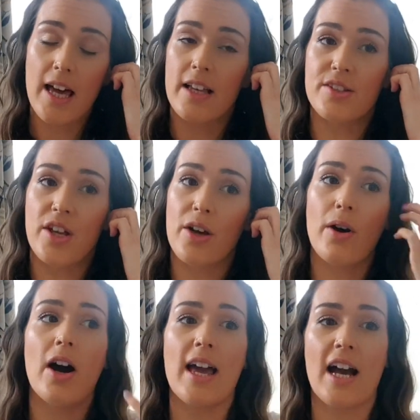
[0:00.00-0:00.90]
so
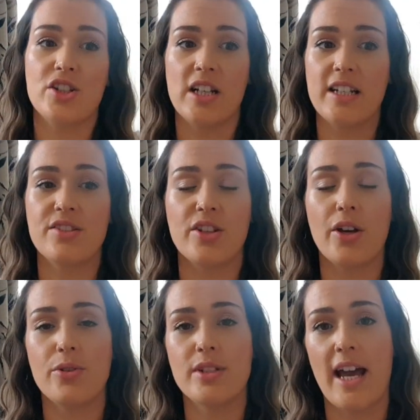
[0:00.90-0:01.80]
I actually
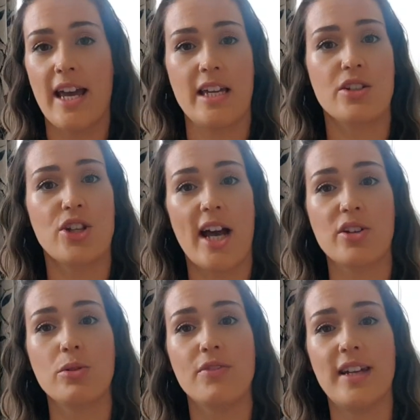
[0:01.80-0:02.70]
sewed a
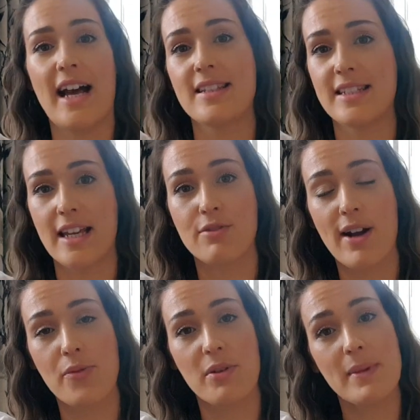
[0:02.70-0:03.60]
channel of elastic
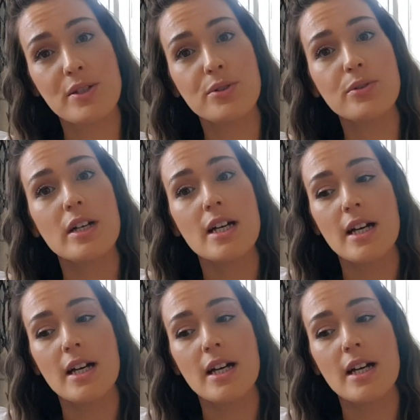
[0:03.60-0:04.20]
around the middle